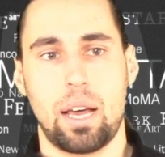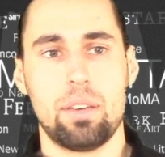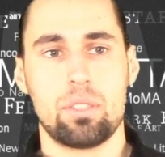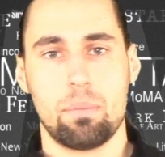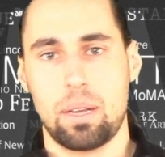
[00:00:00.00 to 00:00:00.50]
I
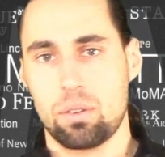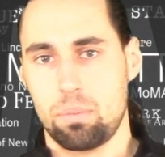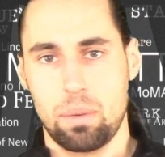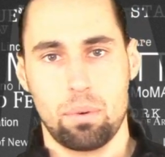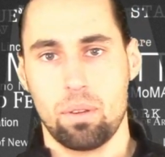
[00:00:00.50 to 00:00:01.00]
used to mentor
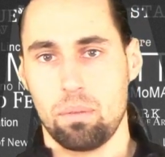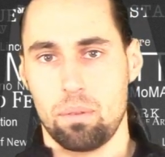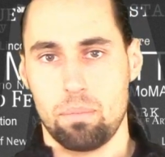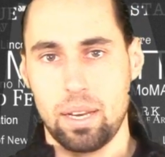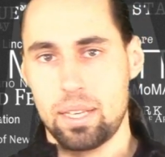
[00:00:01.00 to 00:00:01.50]
people
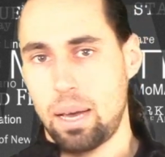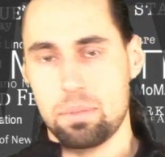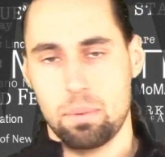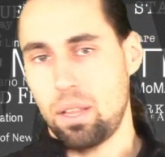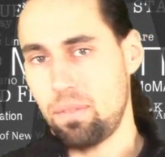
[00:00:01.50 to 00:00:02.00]
many
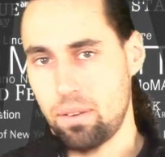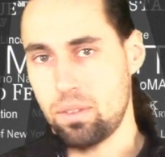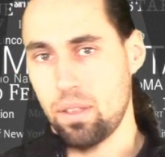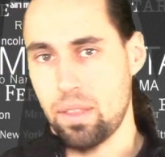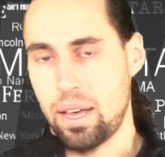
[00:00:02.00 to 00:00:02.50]
times in my life. I've
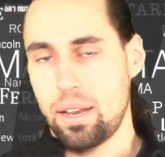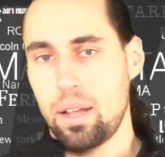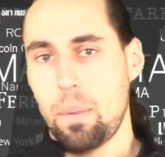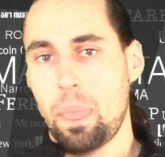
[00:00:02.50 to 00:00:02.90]
done that.